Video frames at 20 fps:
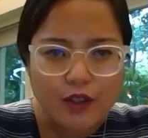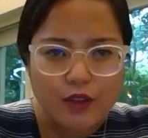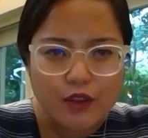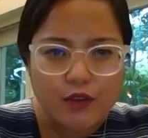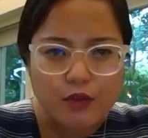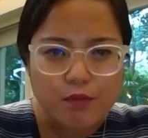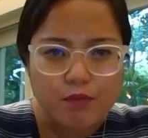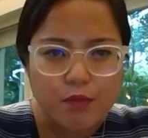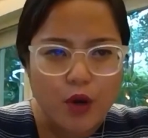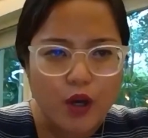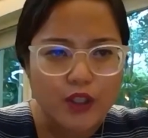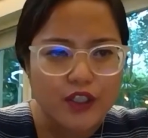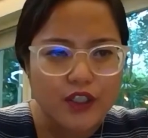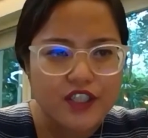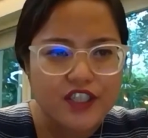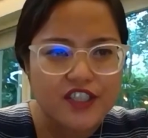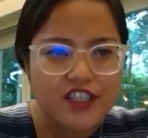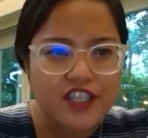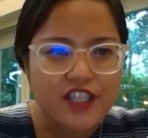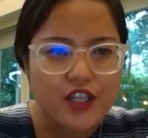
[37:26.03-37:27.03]
through
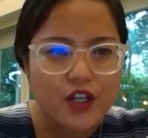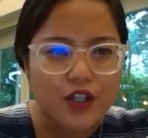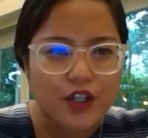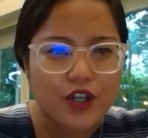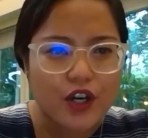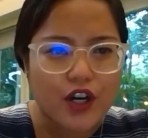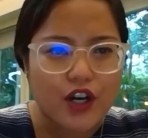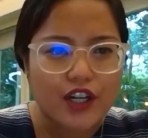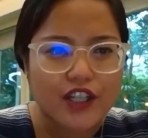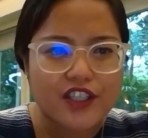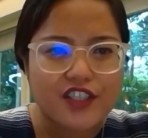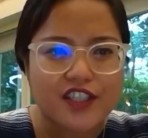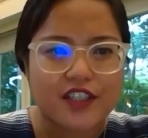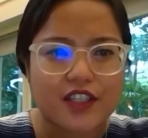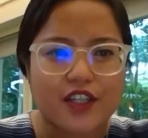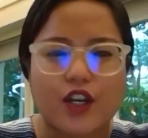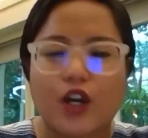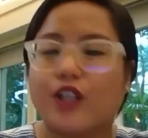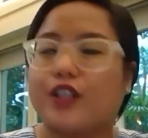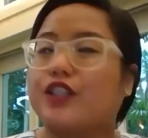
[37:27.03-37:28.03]
policy on arts
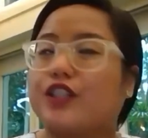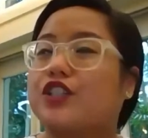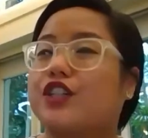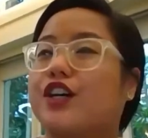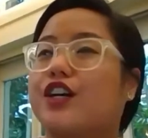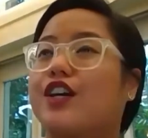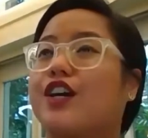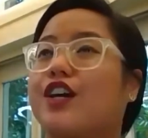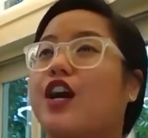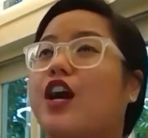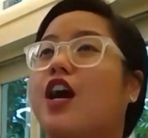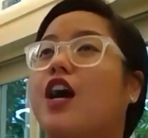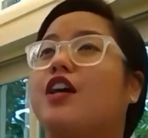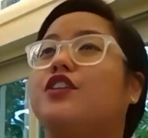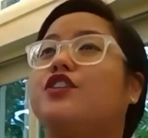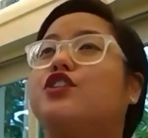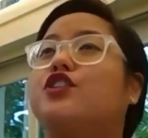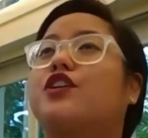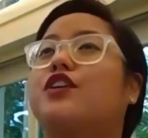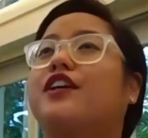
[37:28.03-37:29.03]
and culture
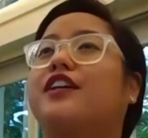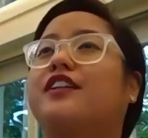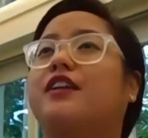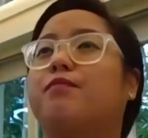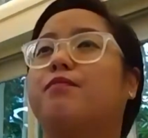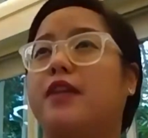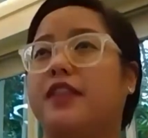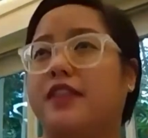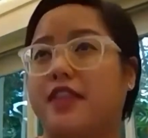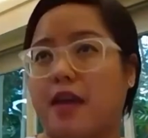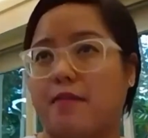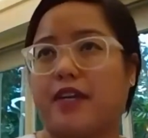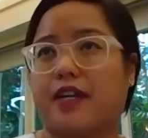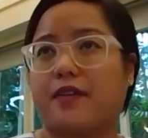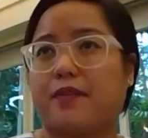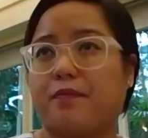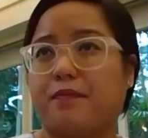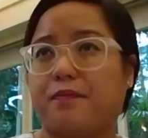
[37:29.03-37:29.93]
during the pandemic?